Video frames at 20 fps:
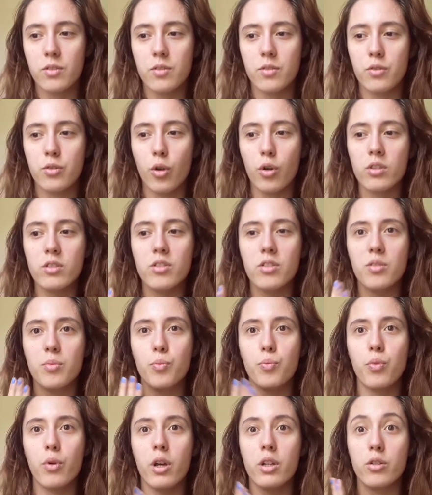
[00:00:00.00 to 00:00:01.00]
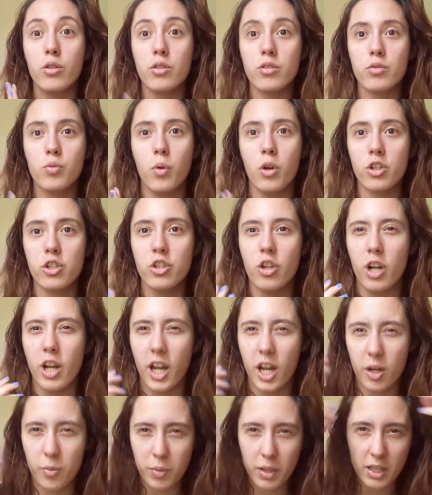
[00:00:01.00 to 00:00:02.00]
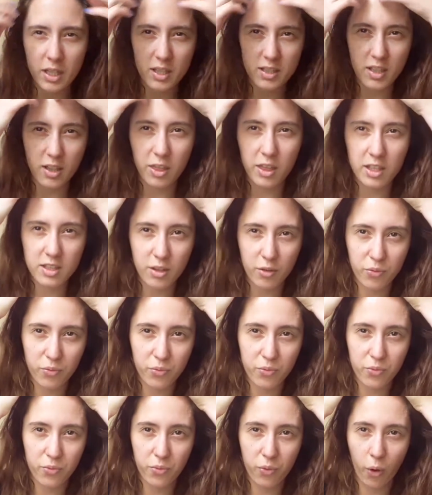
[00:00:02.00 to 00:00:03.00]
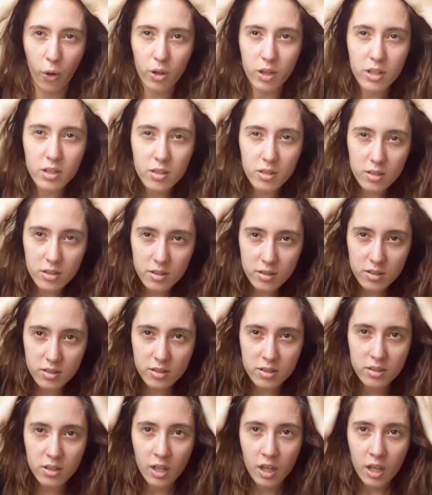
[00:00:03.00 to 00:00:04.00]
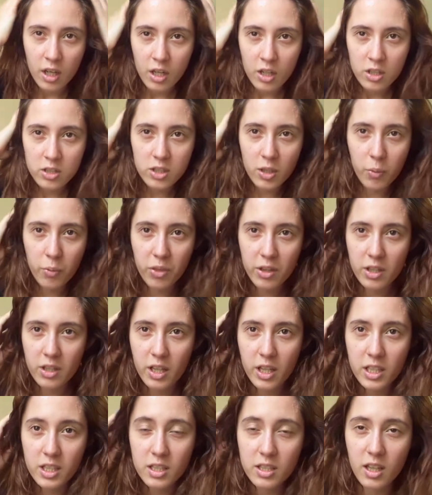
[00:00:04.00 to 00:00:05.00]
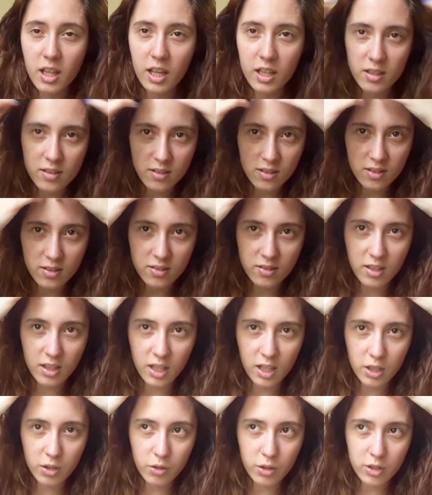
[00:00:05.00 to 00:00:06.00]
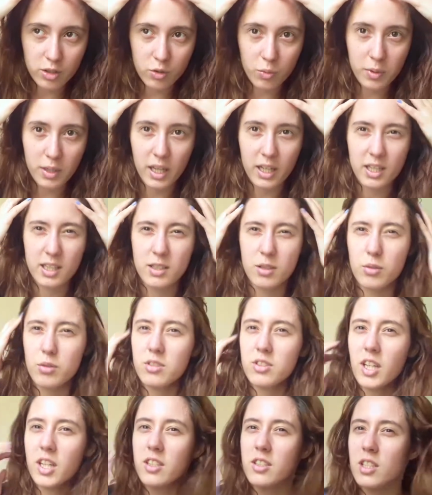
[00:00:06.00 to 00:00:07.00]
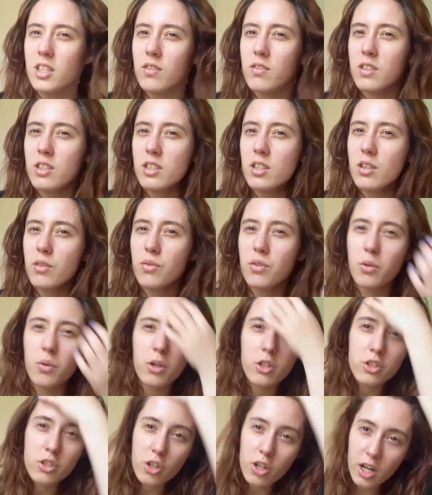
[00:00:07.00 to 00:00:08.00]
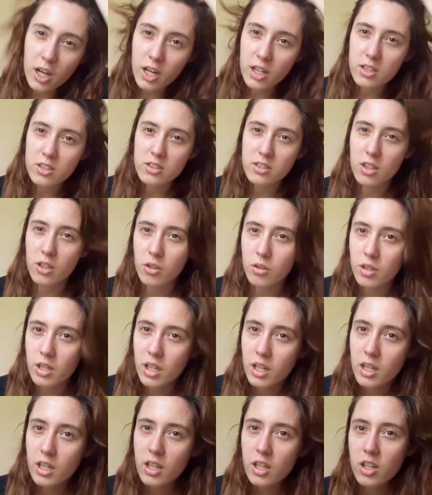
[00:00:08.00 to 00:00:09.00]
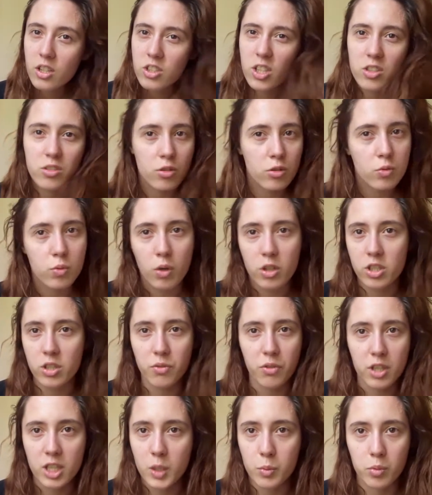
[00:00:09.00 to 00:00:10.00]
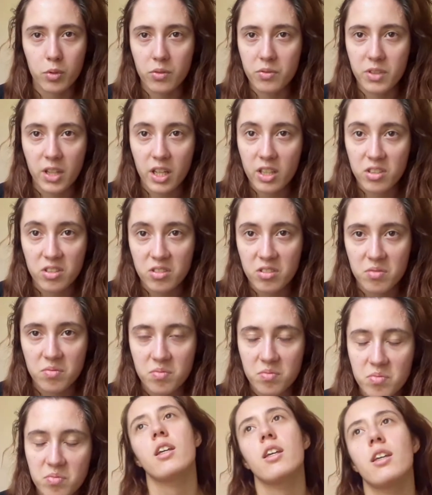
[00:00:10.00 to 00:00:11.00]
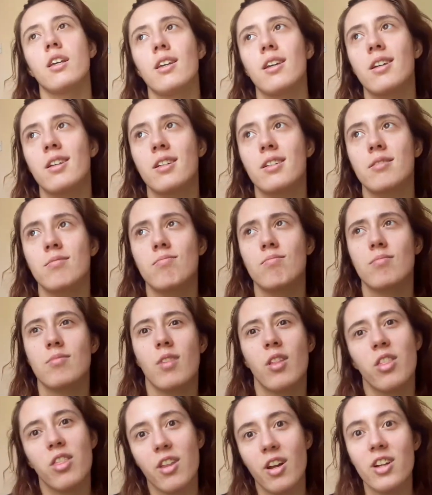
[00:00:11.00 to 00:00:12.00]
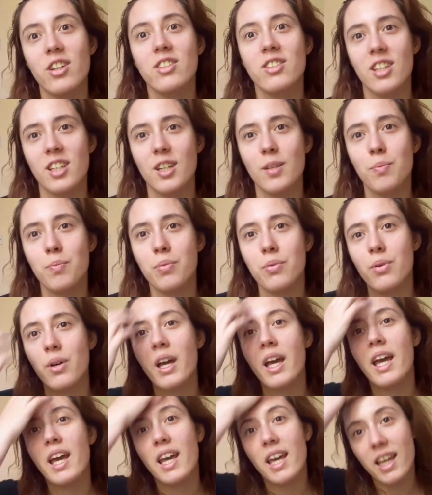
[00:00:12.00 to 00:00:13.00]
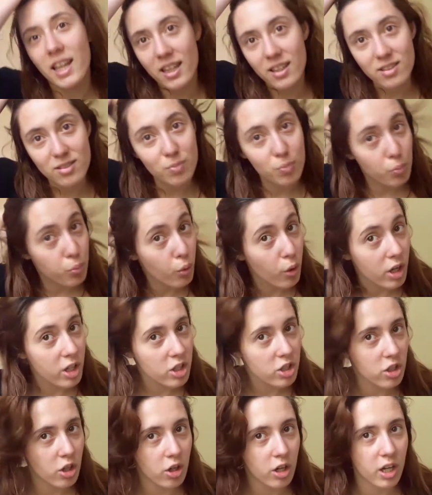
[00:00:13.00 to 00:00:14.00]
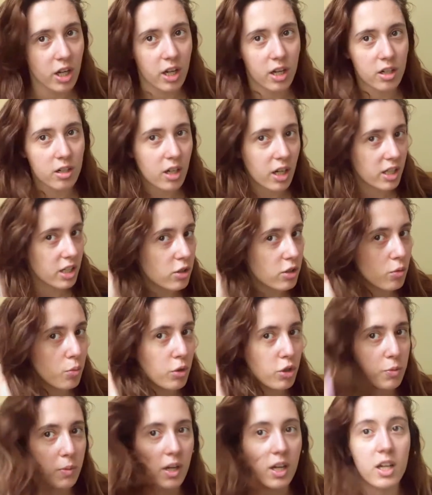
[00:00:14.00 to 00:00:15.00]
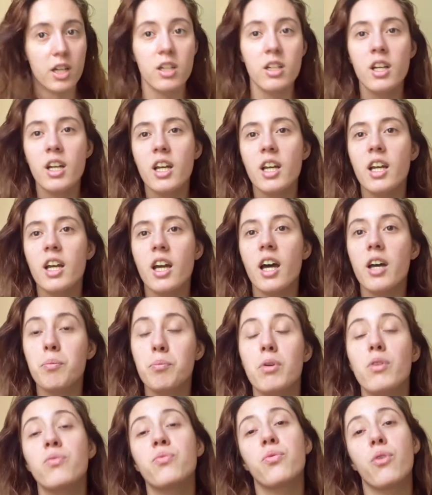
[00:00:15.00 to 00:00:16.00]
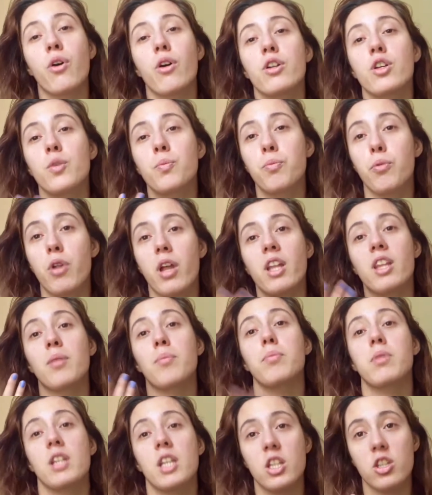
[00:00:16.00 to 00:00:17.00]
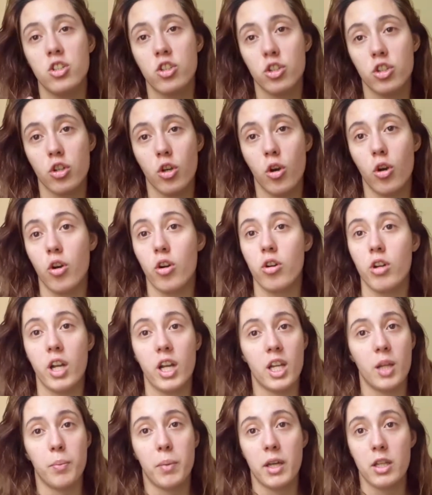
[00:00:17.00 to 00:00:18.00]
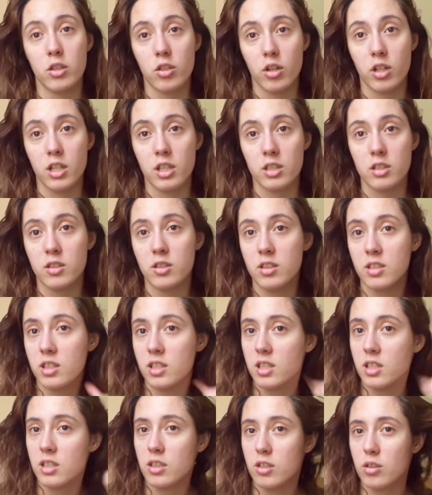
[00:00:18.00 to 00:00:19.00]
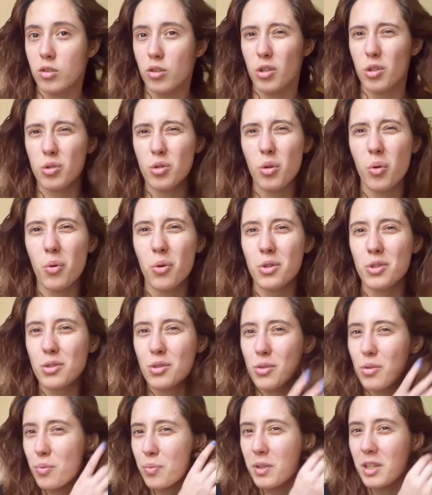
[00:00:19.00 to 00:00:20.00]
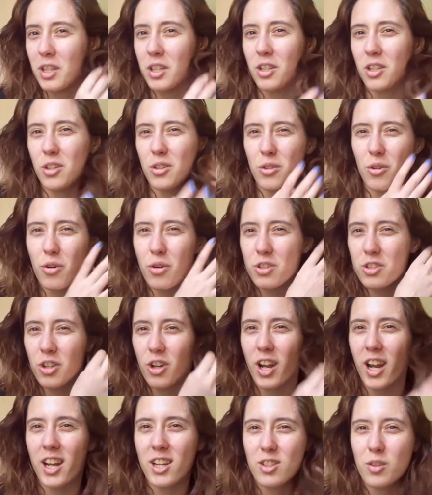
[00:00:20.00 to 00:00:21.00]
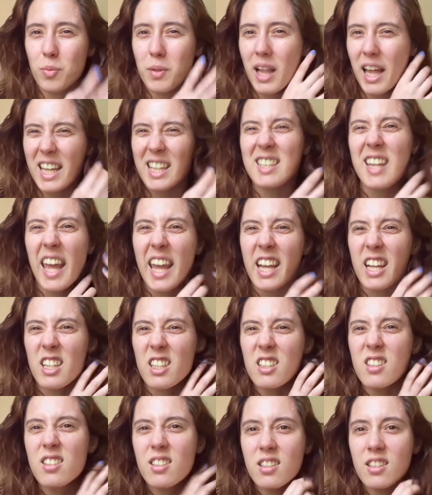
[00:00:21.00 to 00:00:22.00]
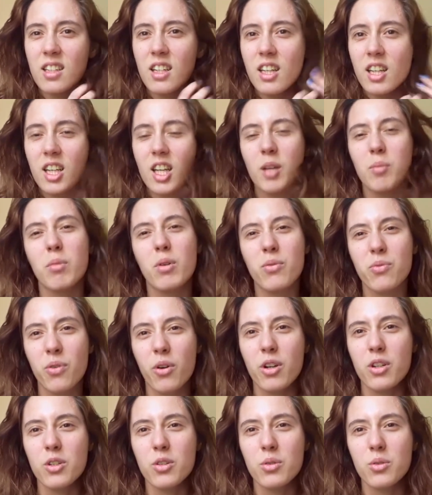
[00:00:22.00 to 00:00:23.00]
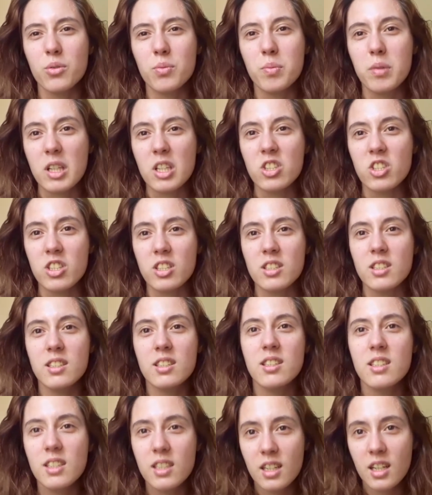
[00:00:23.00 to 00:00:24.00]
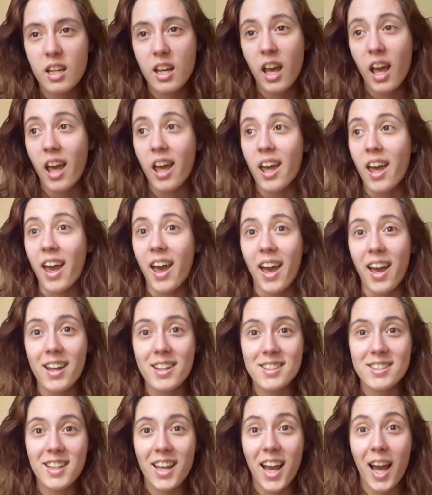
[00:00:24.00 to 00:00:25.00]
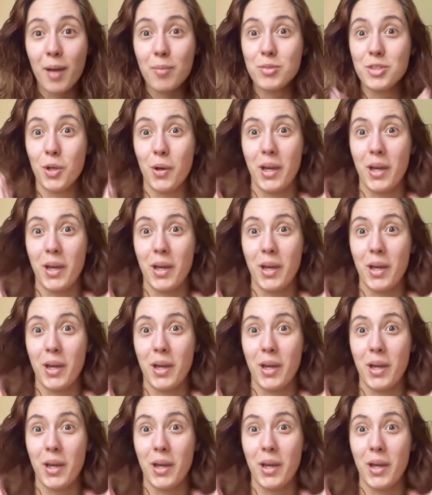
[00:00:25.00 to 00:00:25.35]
don't don't wash your hair because I think the follicles, something like that, they are going to be like too sensitive if you wash your hair, so just don't wash it for a couple of days. The third tip is brush your hair, I to brush my hair, before you put any bleach or any paint on it. You don't want to be, you don't want your hair to be like tangled before you bleach it. And yeah, I'm so